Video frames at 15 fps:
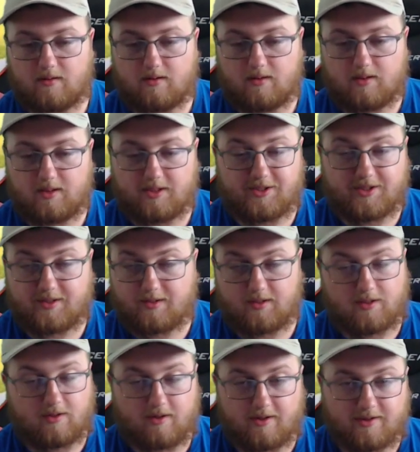
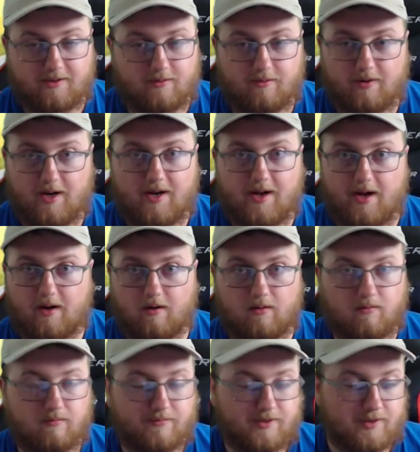you don't have to do it right
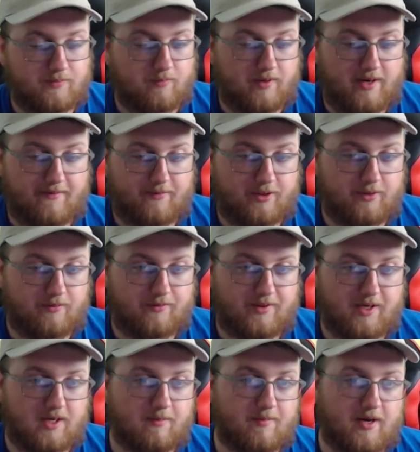now, just whenever you
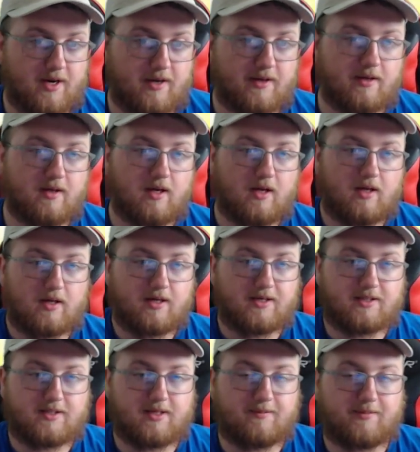think about it,
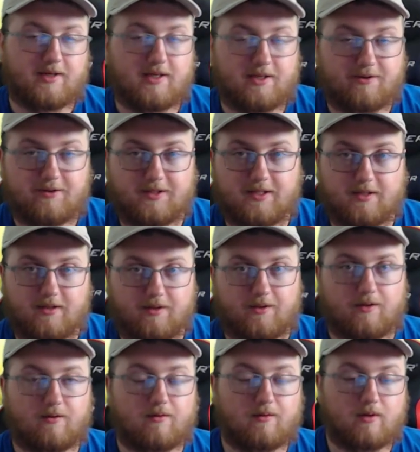it's something interesting to
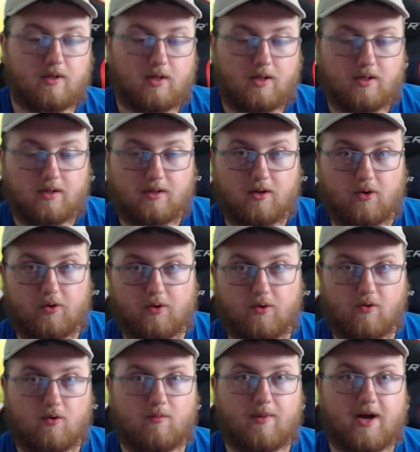do. Go to
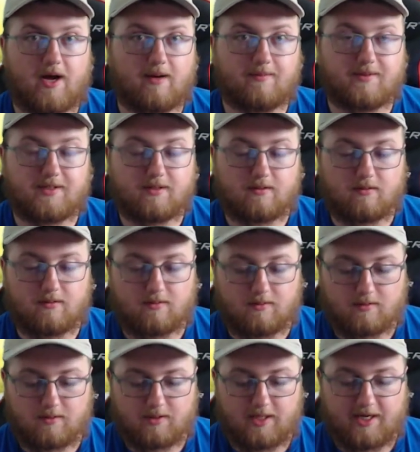Google Maps
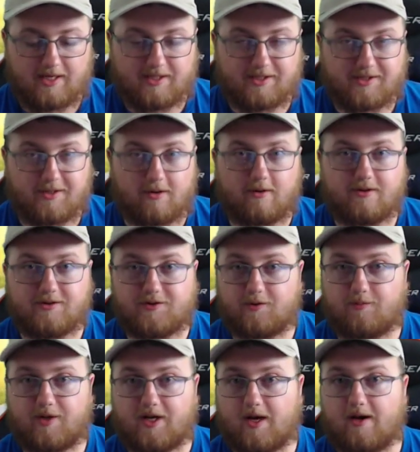and start
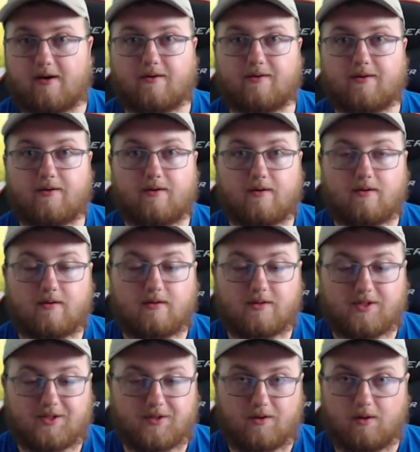zooming out
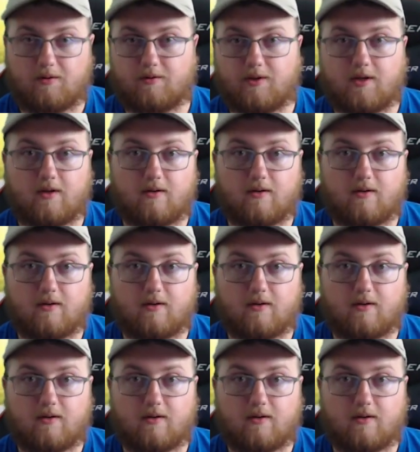slowly.